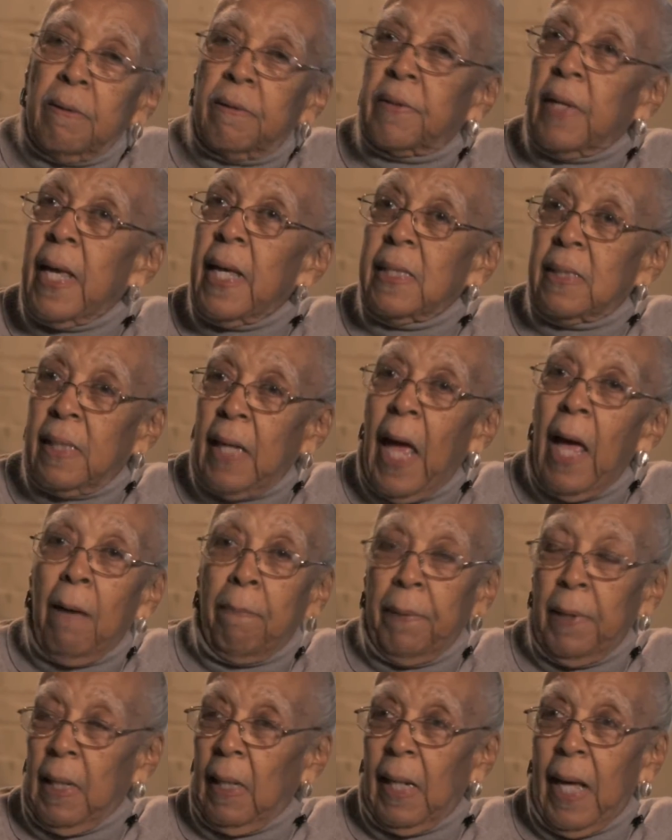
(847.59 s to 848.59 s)
things
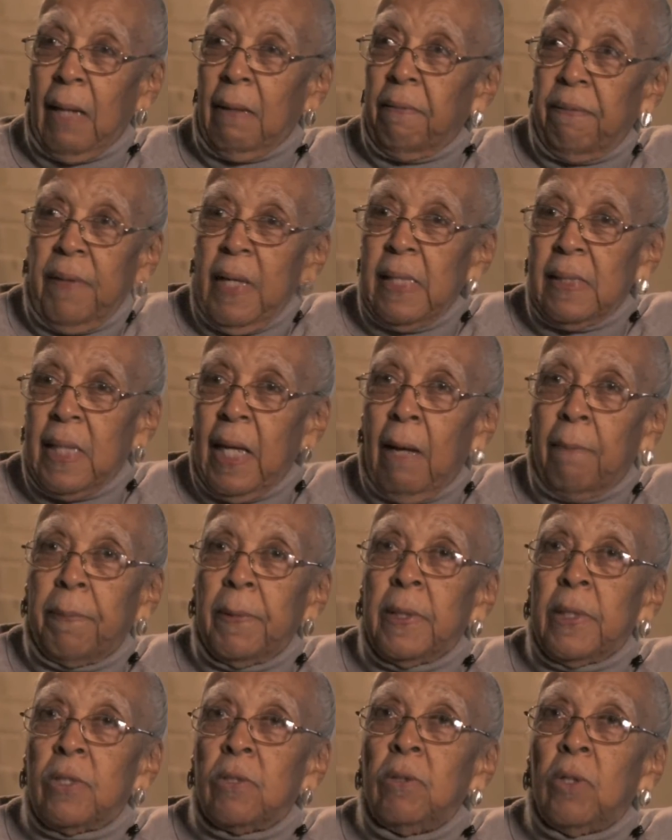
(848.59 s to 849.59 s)
happen, and a lot of things
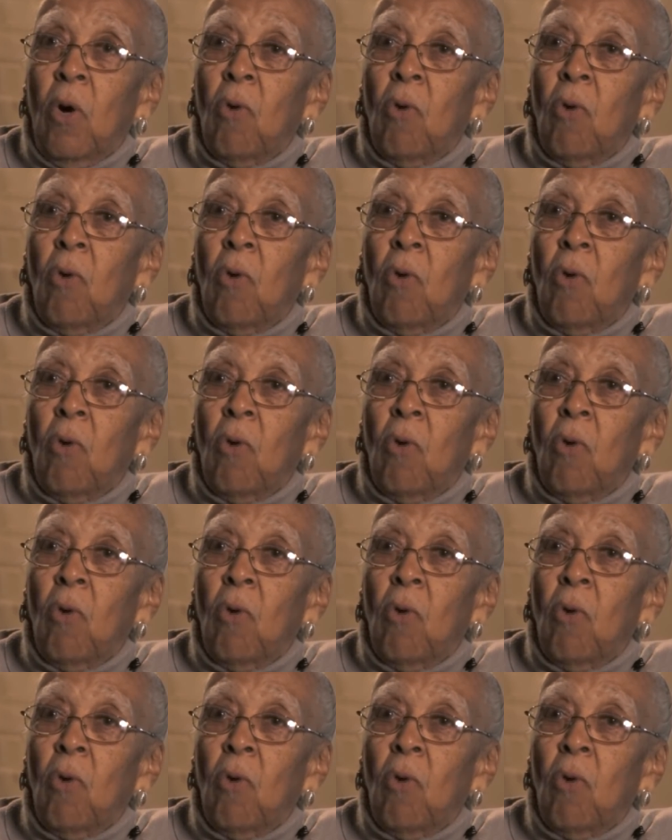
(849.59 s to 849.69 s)
happen that you